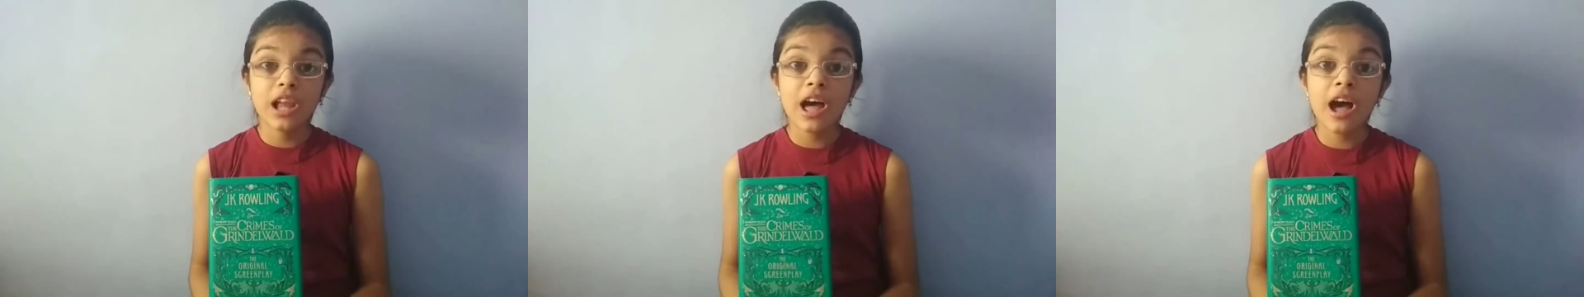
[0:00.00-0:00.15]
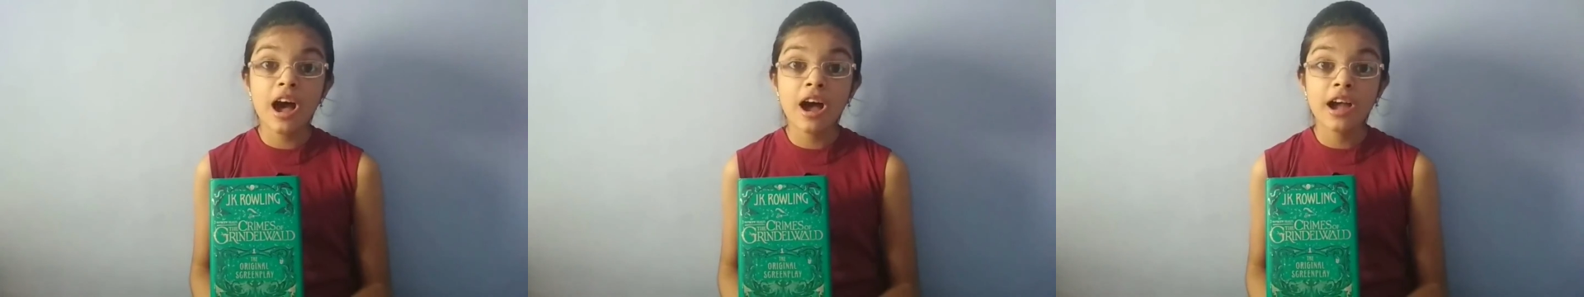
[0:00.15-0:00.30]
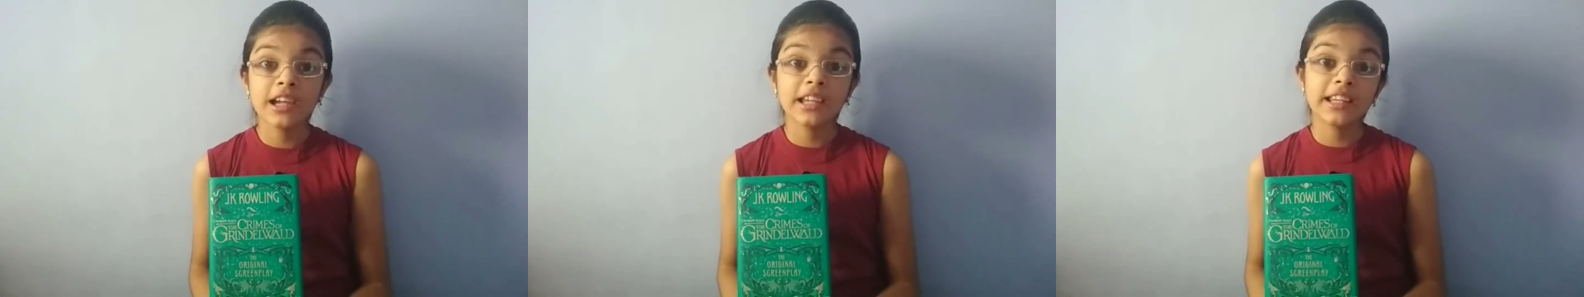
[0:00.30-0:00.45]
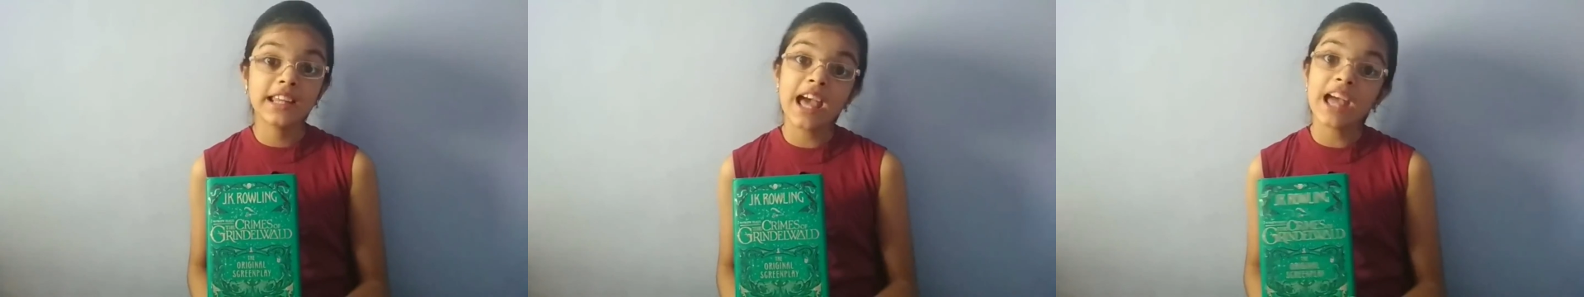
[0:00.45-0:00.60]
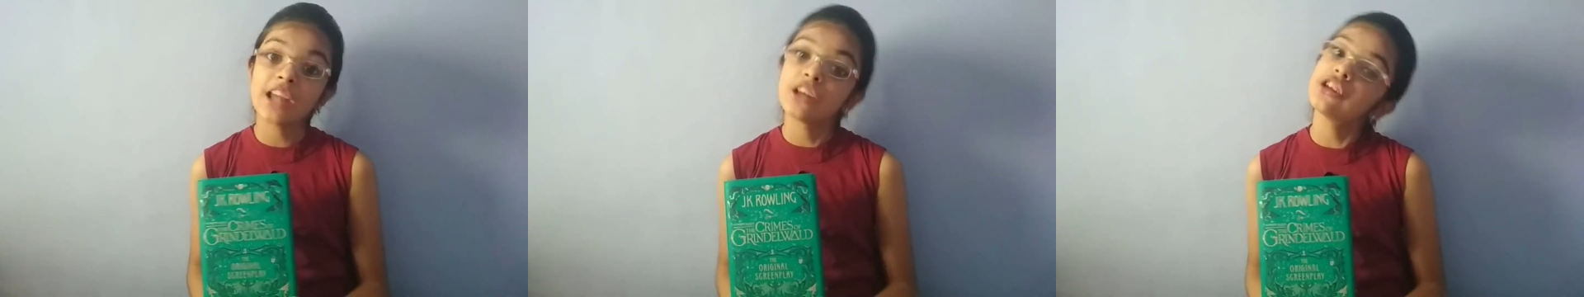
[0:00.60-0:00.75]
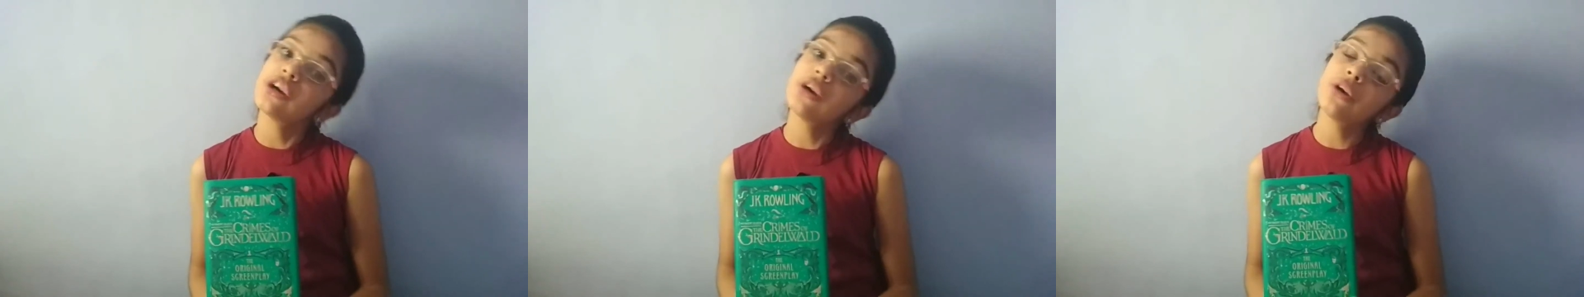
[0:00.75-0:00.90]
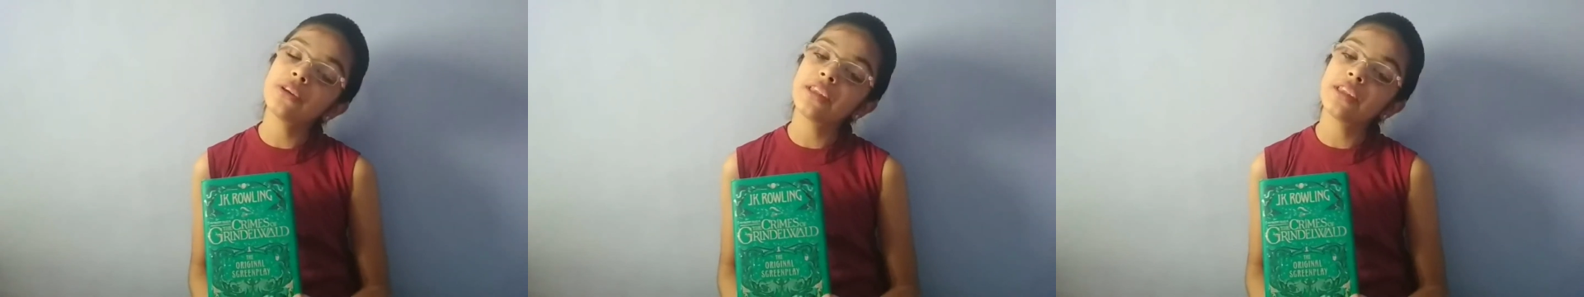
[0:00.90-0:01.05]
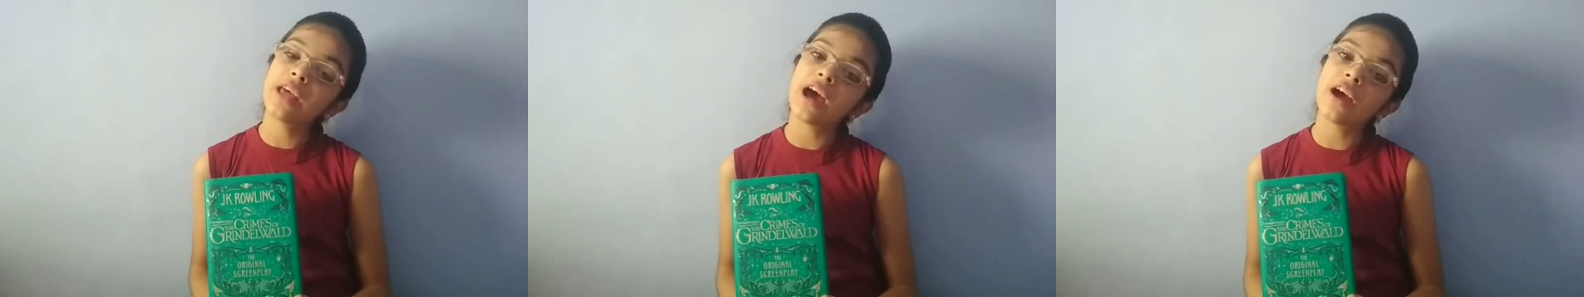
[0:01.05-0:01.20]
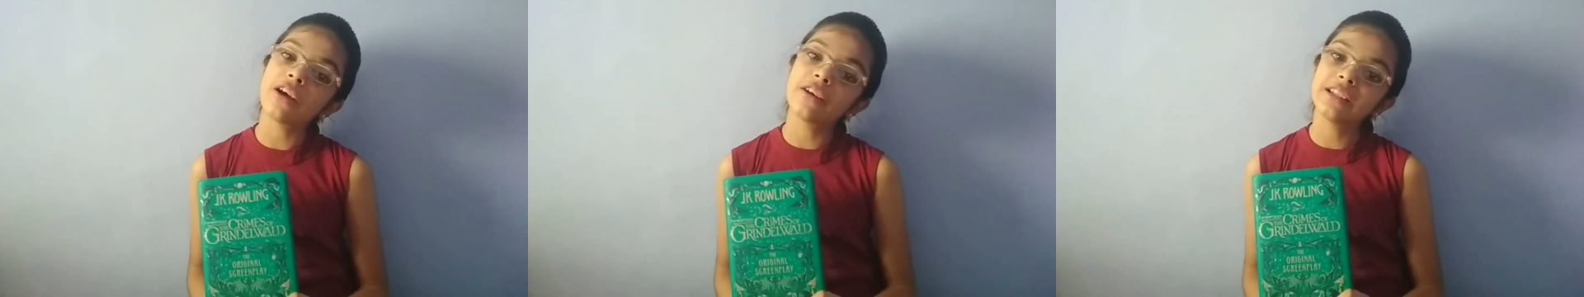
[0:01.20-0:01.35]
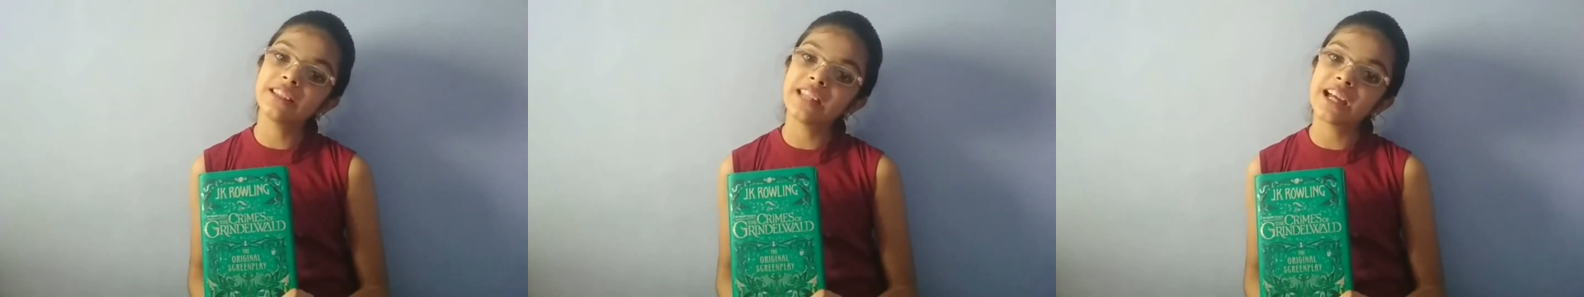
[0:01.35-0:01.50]
lied and told
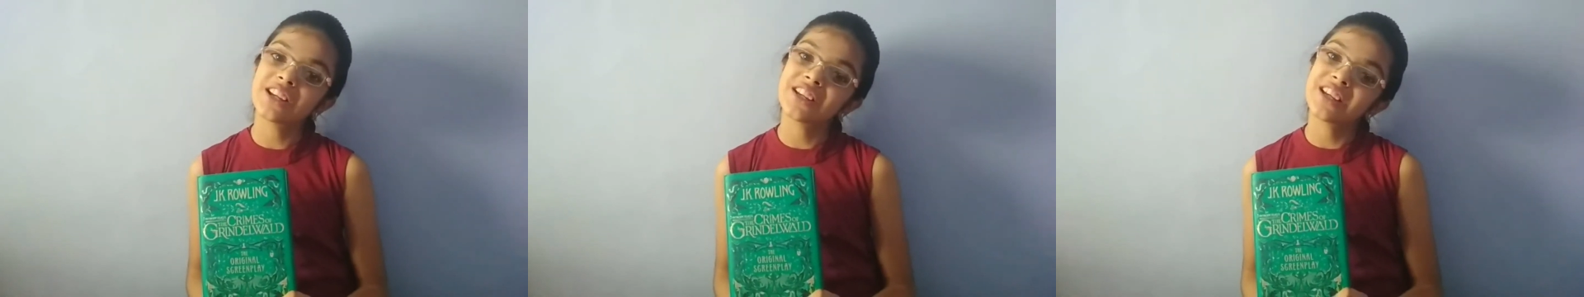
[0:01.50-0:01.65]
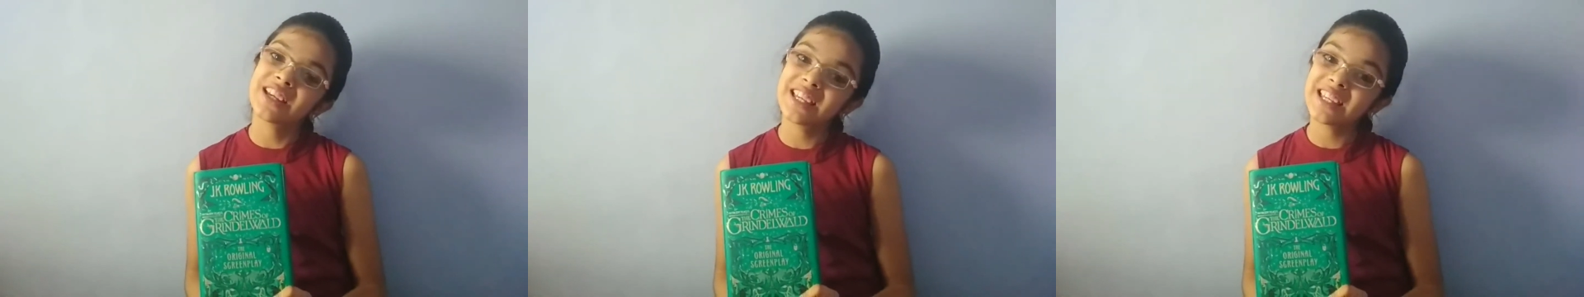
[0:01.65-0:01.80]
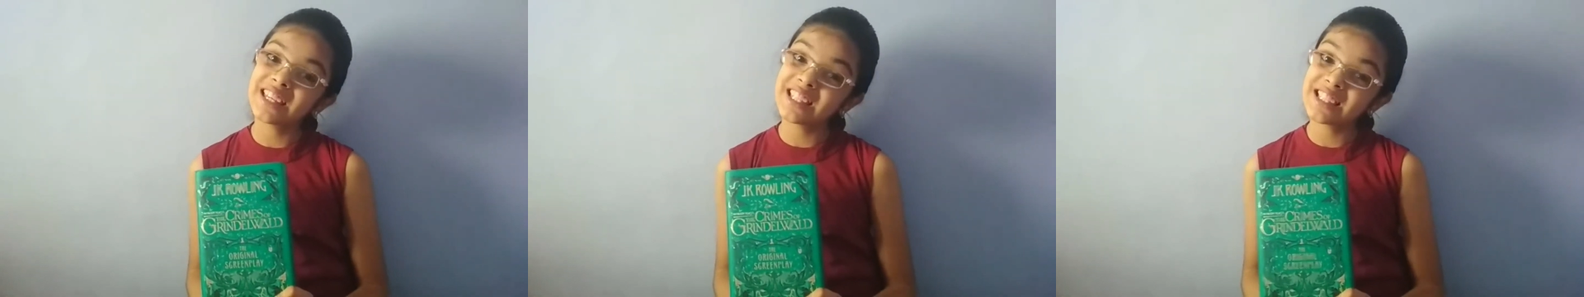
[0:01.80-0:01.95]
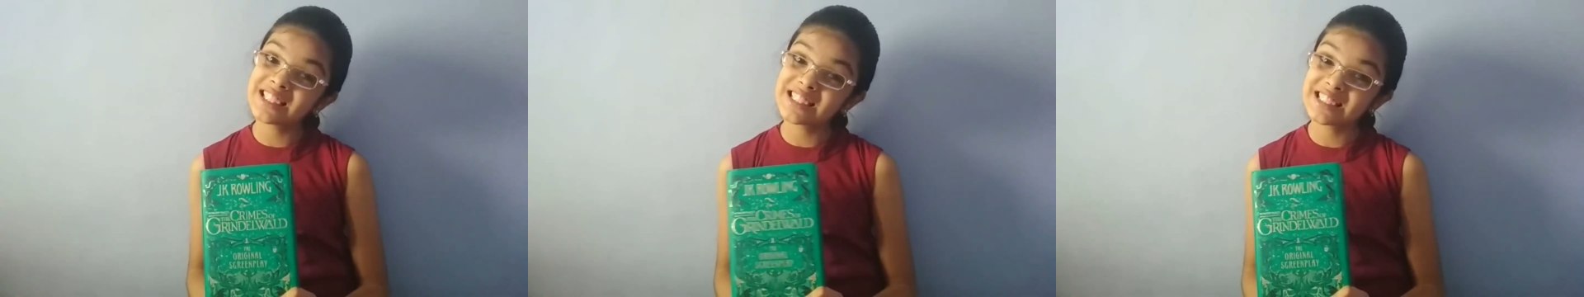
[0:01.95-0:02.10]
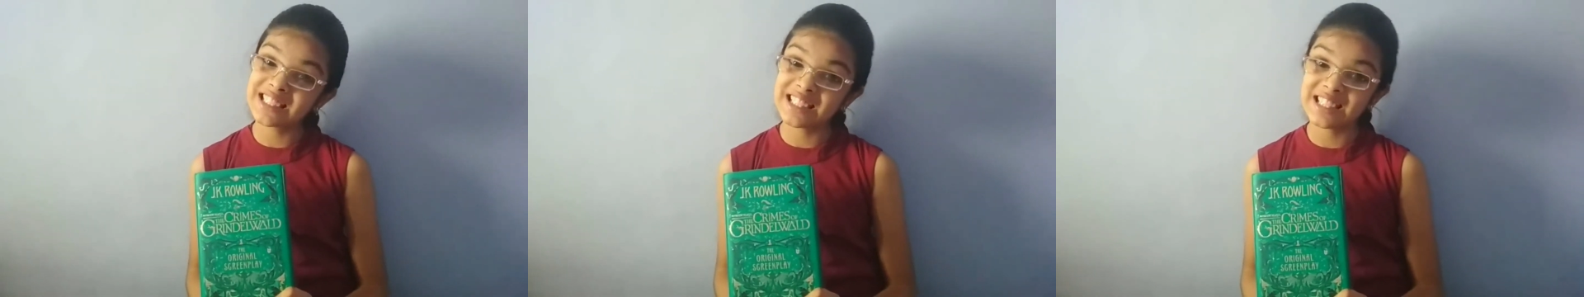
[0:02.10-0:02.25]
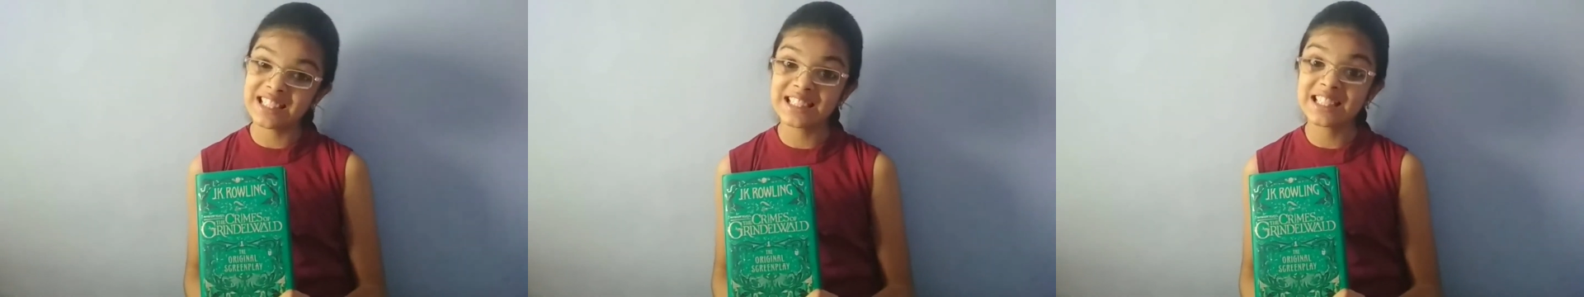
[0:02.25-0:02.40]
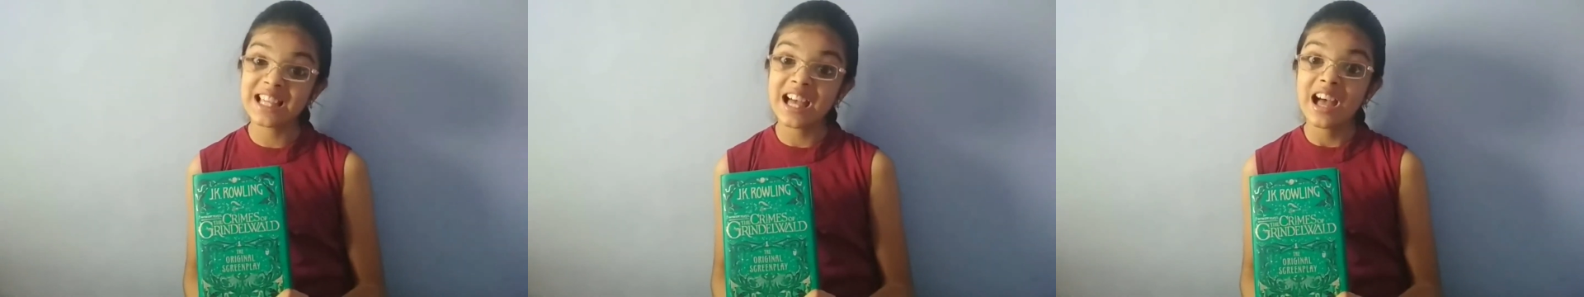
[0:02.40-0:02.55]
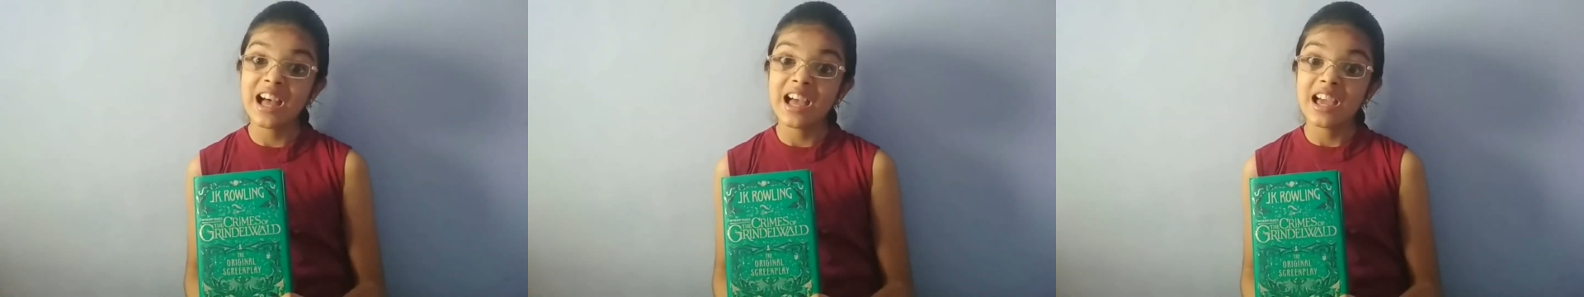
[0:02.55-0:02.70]
Harry that he sees